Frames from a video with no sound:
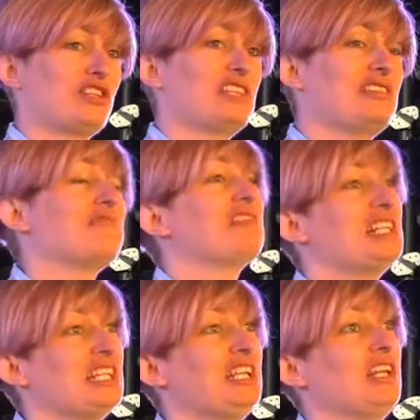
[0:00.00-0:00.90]
and he didn't
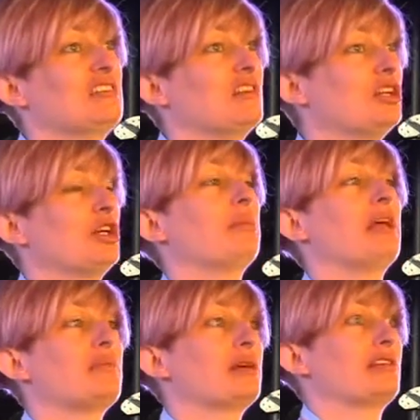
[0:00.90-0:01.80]
really need to look at
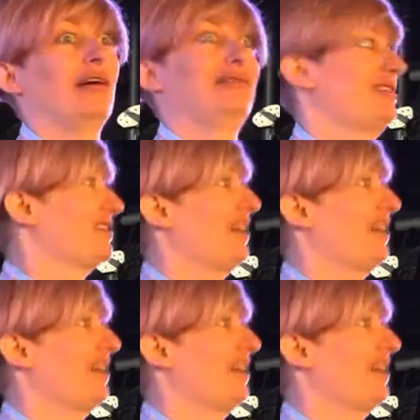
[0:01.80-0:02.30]
me because I was just like,